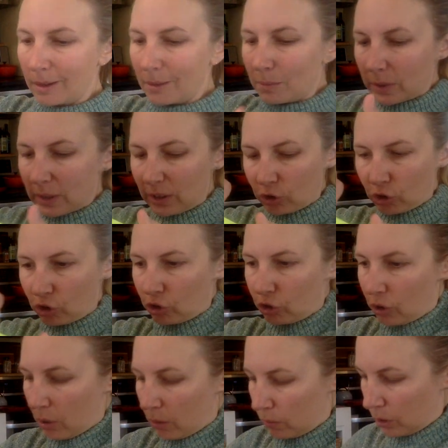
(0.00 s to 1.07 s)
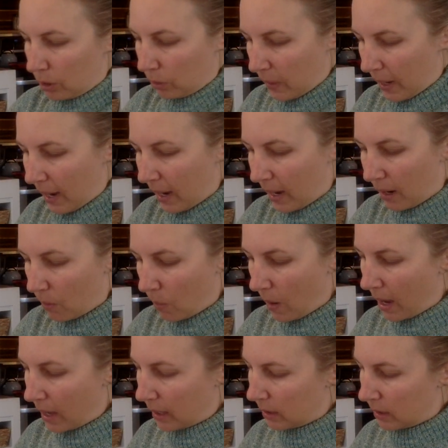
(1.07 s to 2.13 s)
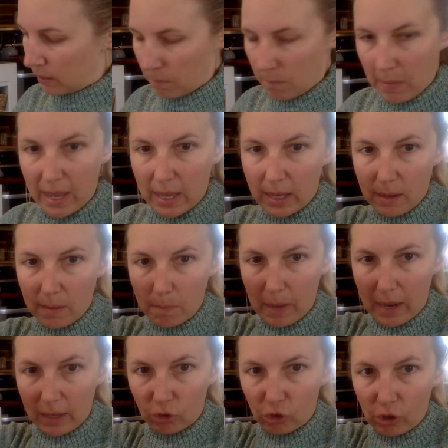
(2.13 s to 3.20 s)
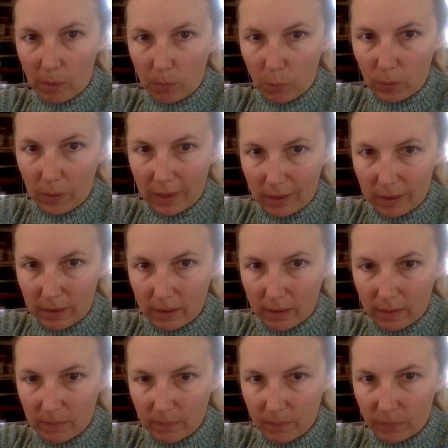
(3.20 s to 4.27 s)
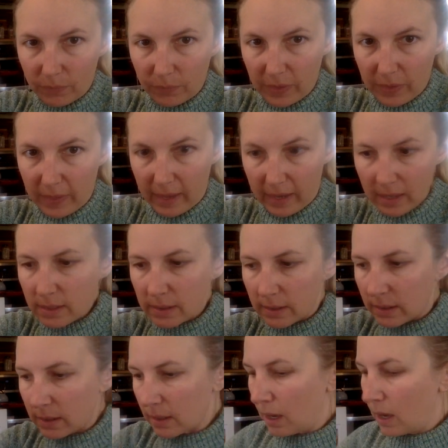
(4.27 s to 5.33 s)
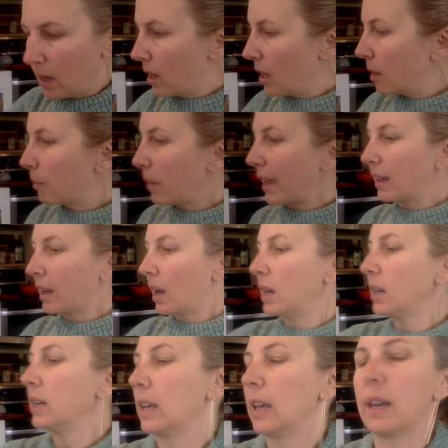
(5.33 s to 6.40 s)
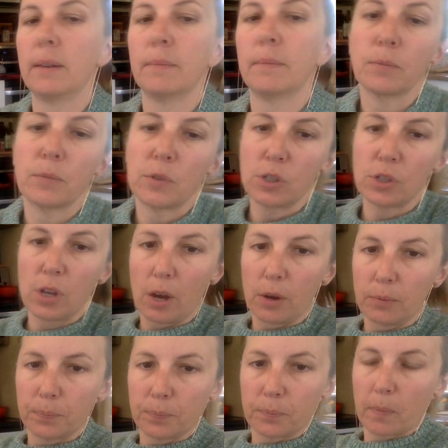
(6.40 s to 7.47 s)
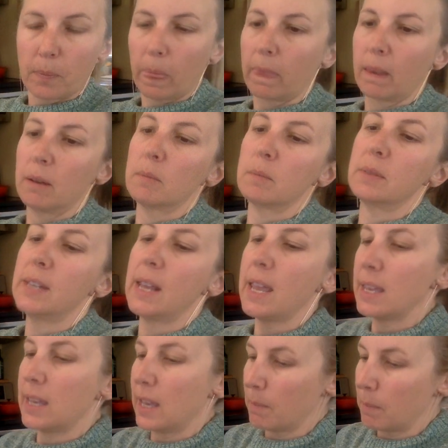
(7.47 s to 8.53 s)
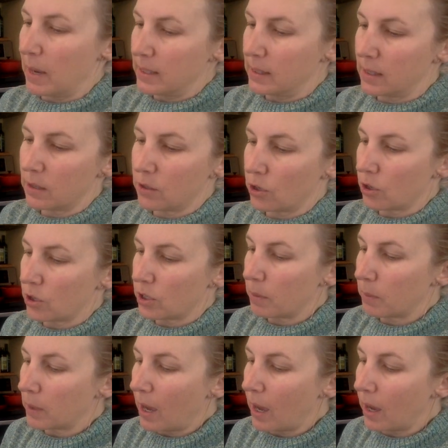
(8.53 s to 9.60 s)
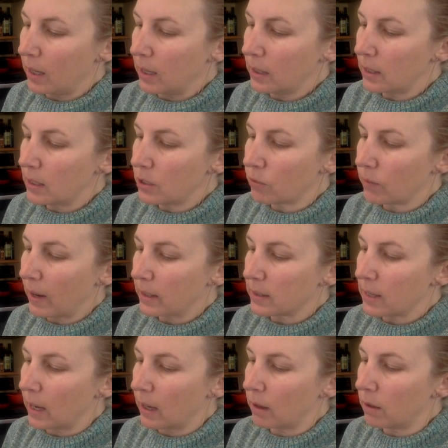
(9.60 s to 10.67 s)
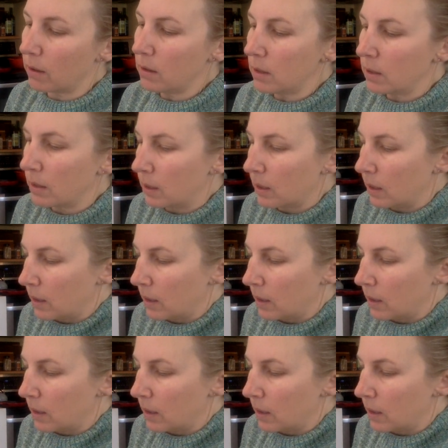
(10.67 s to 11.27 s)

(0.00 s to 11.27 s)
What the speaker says: I'm going to show you how I could make it match up with this by cutting it. So taking my scissors, and I'm cutting this rectangle.